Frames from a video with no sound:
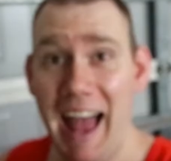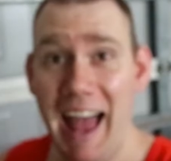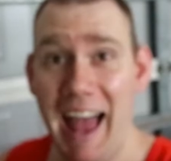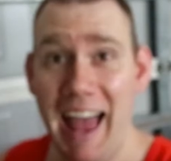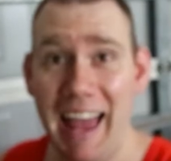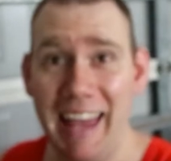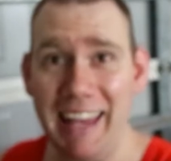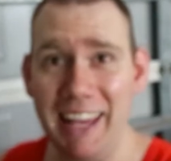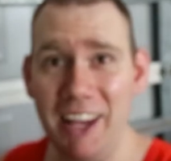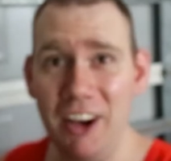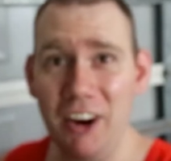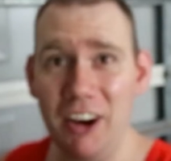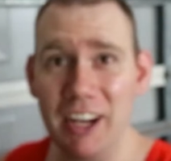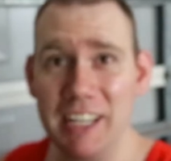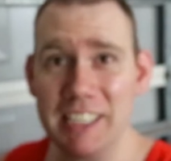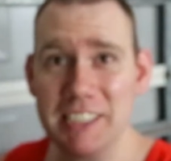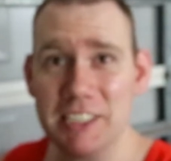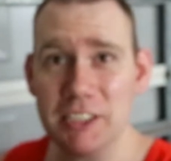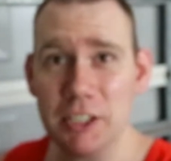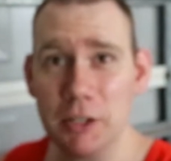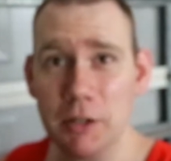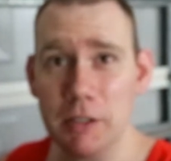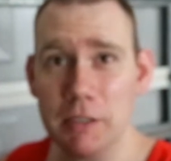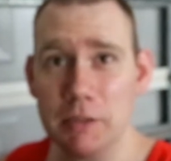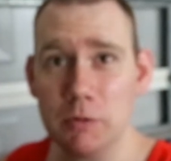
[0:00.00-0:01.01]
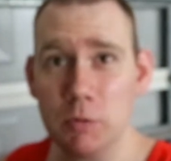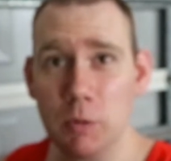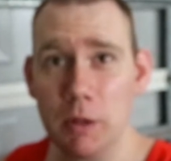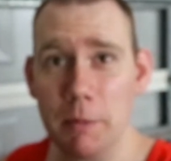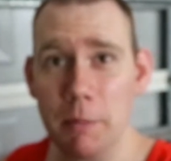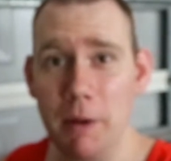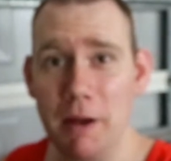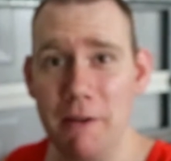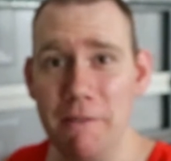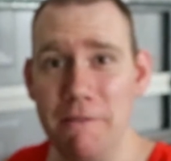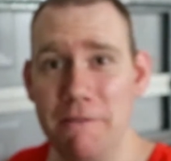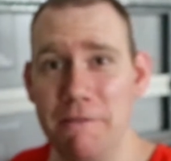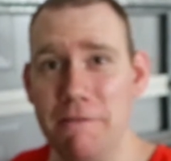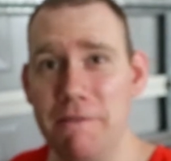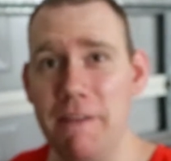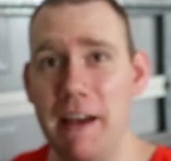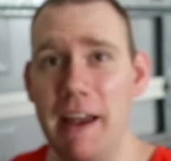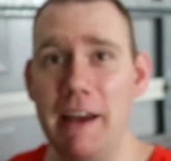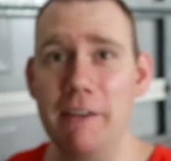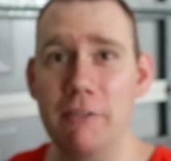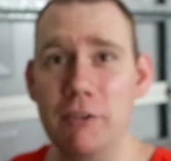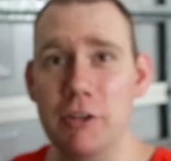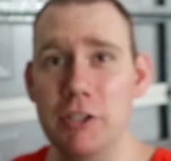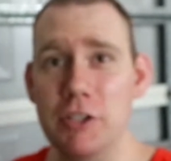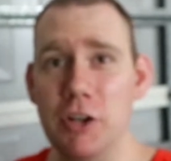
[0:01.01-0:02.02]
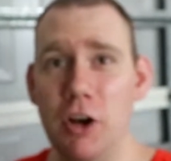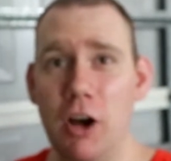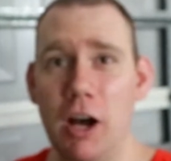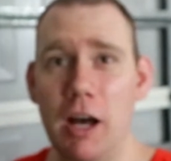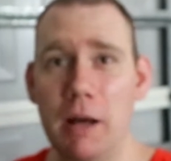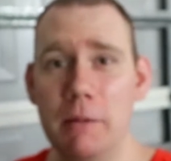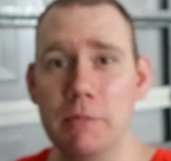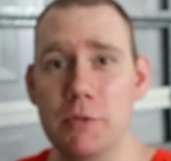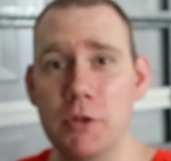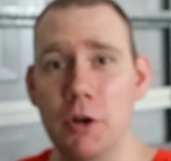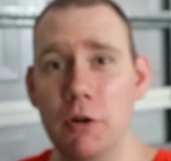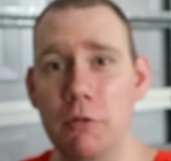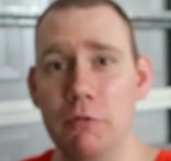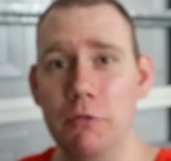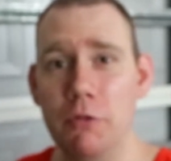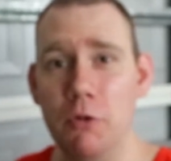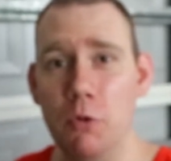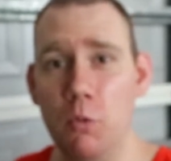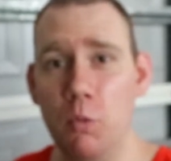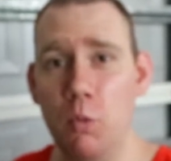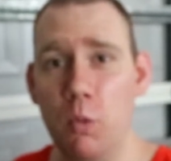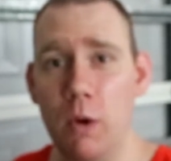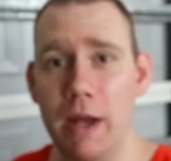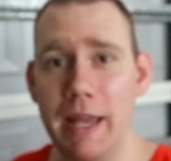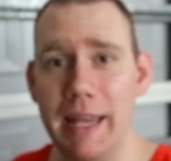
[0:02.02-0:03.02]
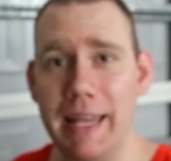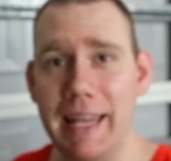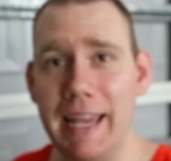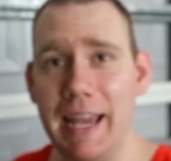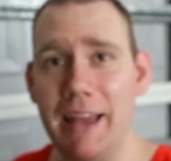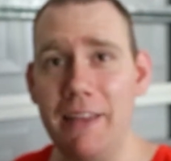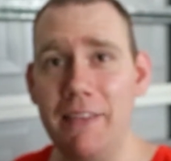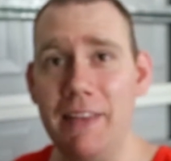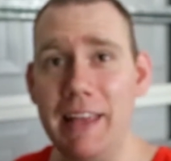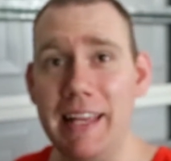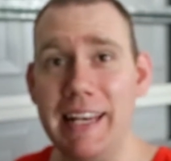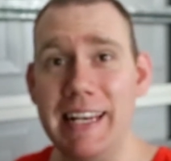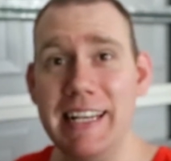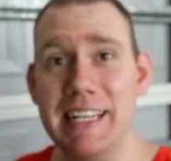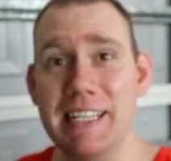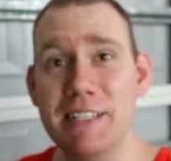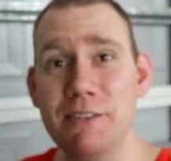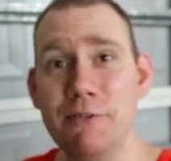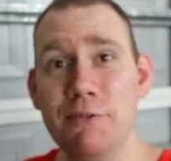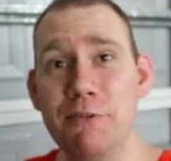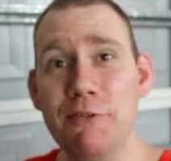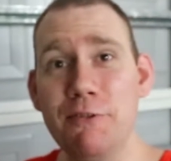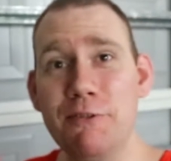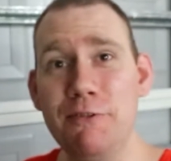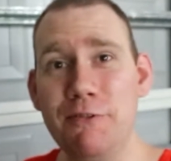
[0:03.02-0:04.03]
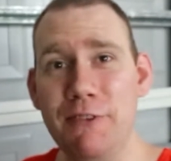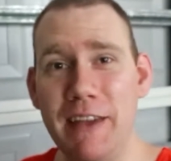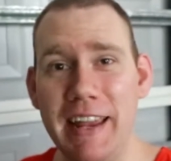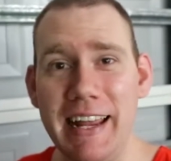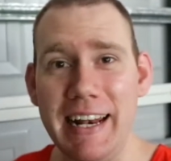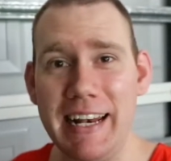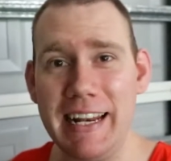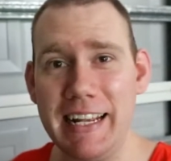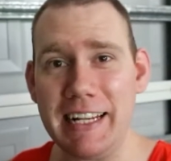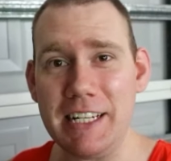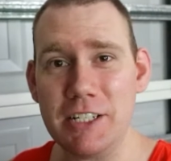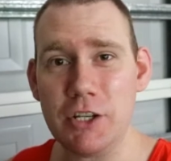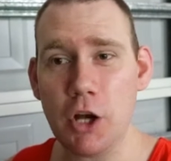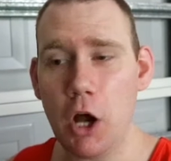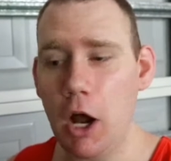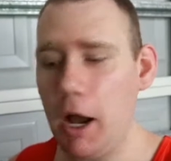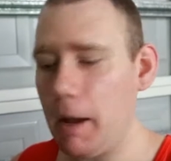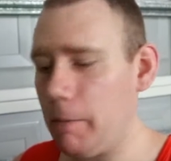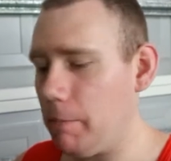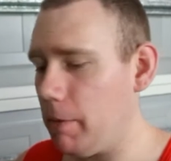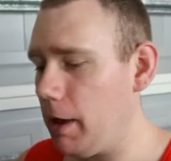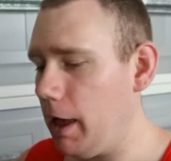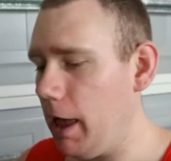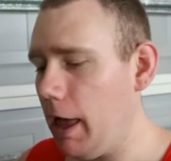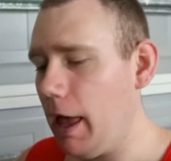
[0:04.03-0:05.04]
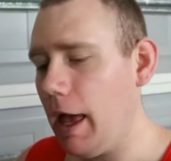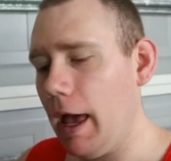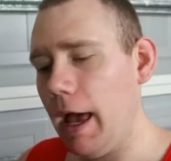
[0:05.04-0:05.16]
Hey guys, so it's one of my favorite times of the week, and it is feeding time.